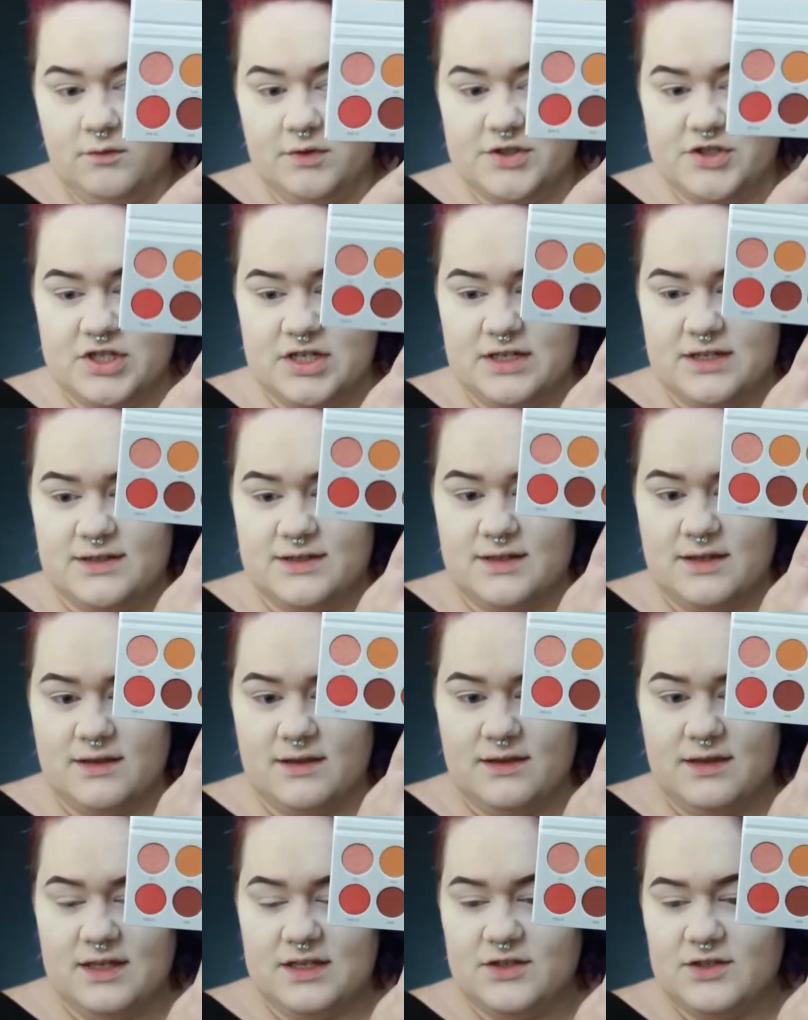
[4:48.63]
which
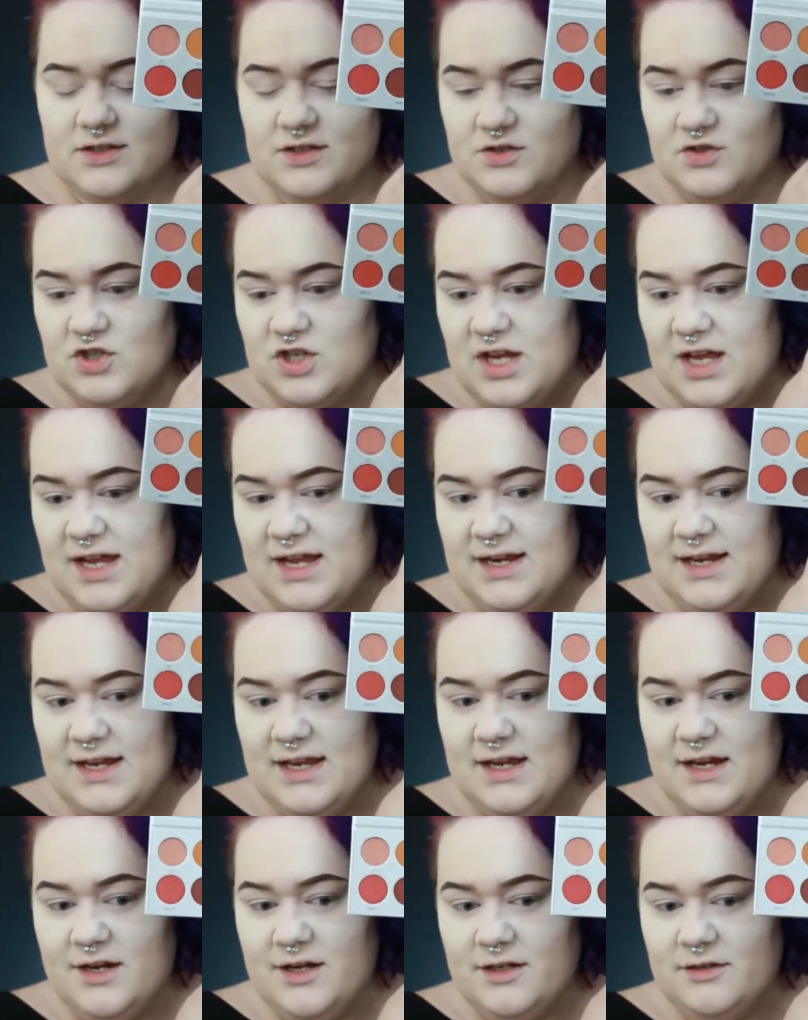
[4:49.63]
is this shade
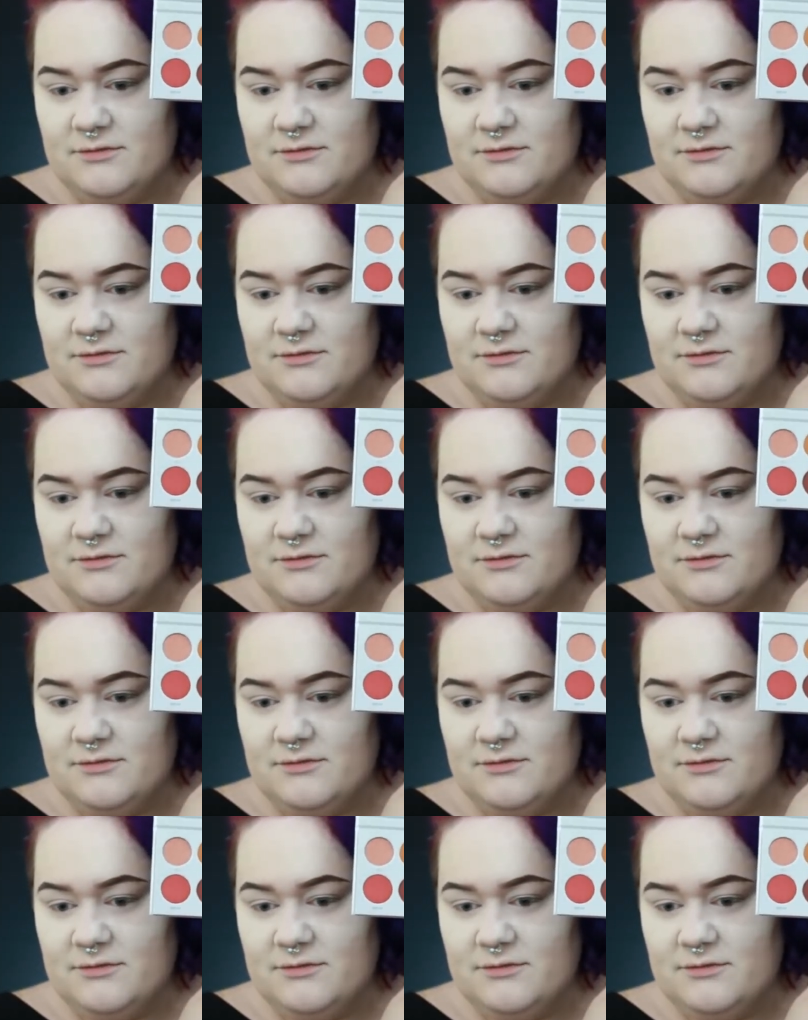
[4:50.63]
here.